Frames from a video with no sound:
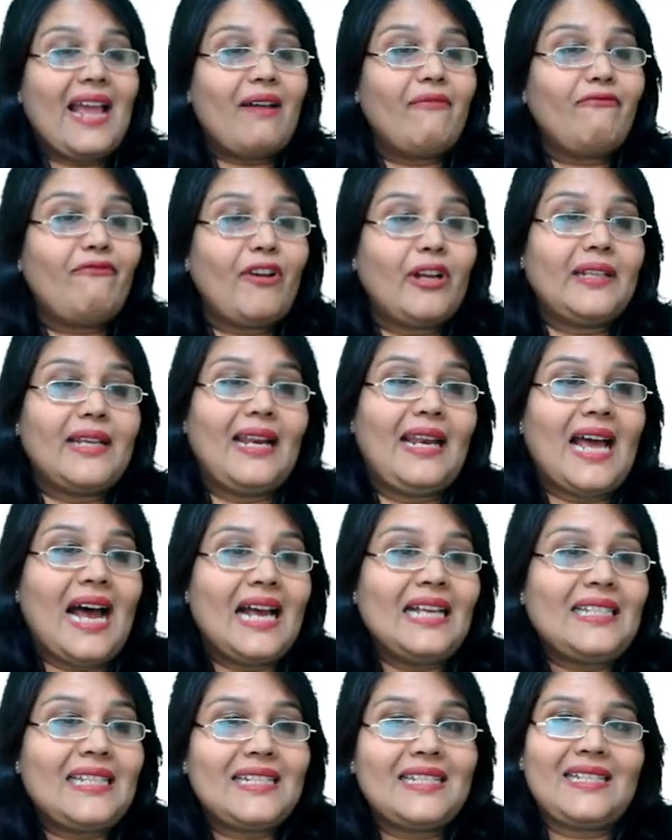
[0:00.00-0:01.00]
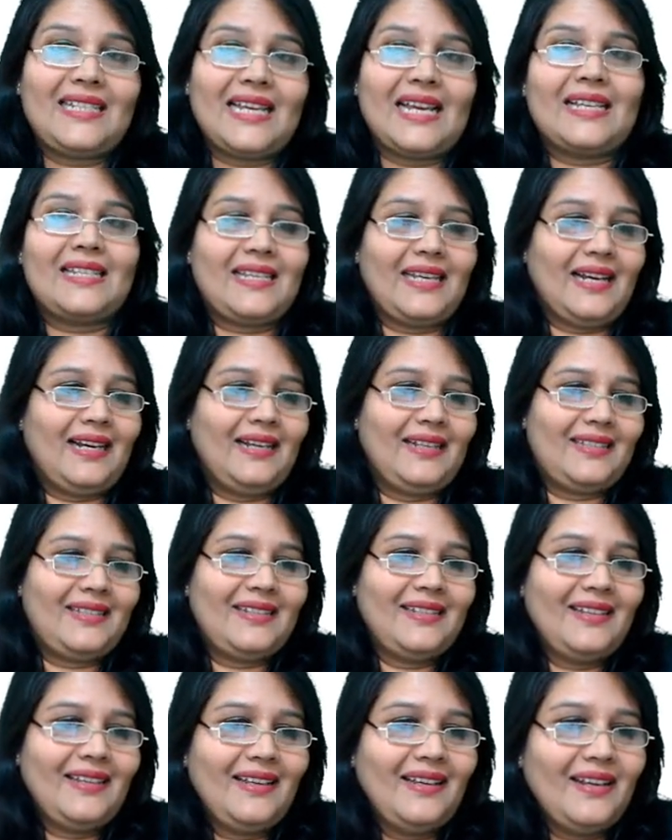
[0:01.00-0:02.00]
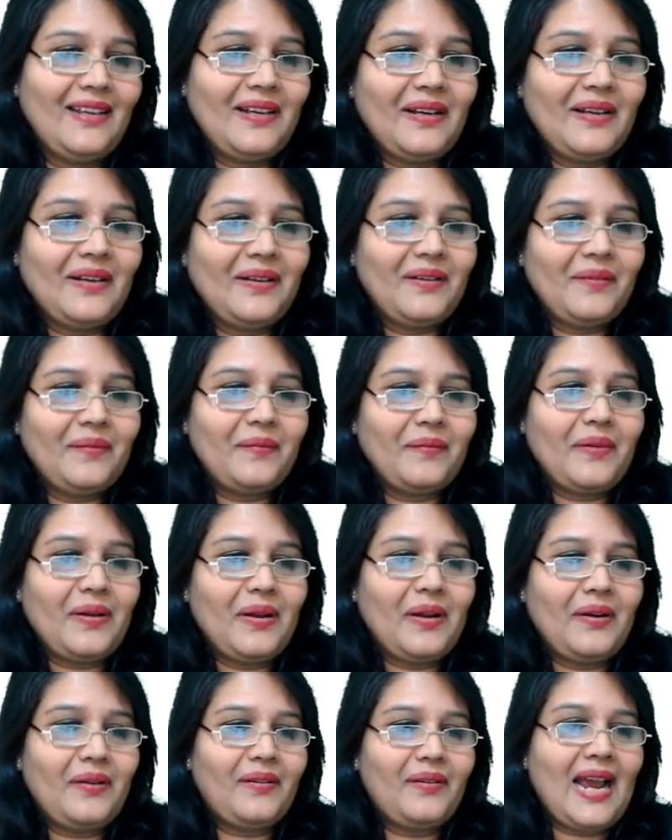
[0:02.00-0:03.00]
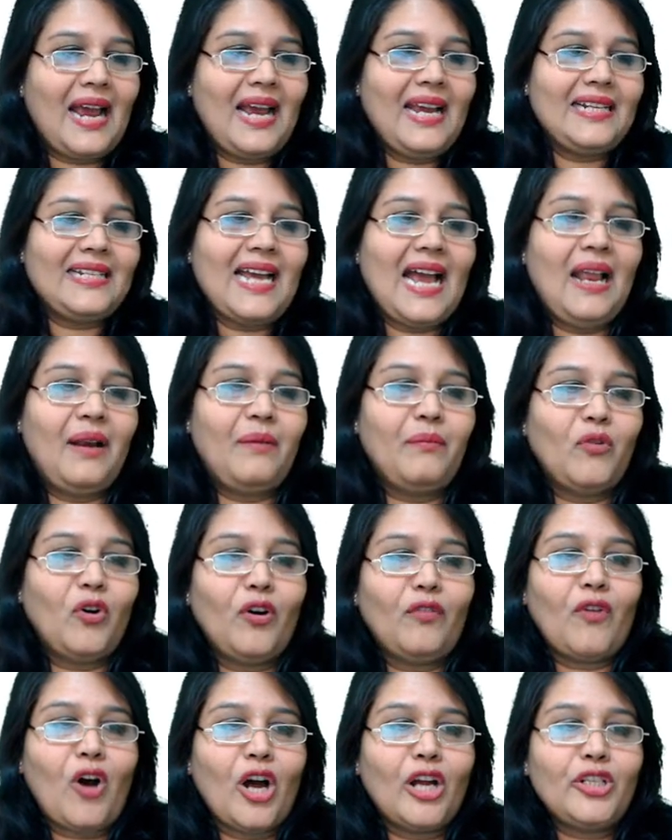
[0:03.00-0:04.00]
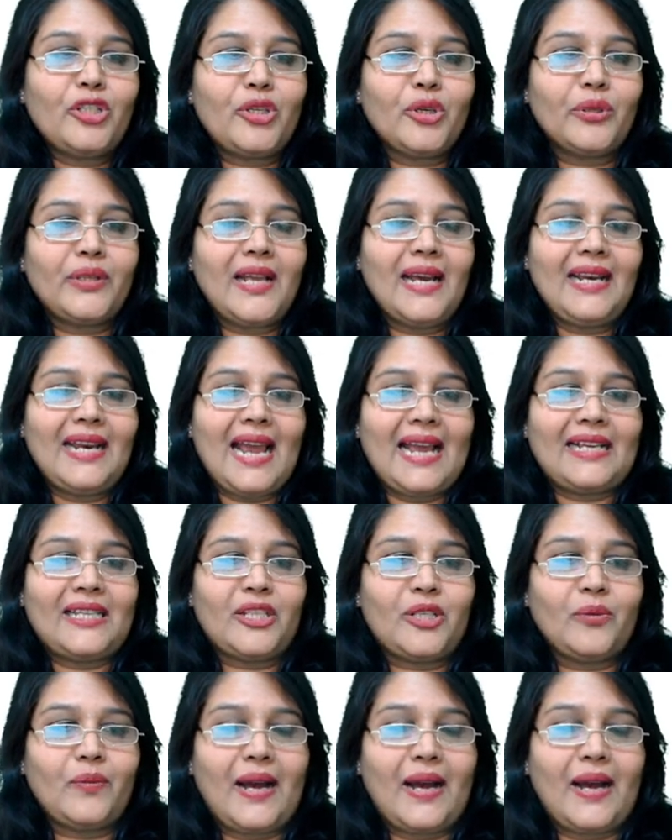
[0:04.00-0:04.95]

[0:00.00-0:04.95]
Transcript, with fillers: them for the last six years, right? I'll move on to the next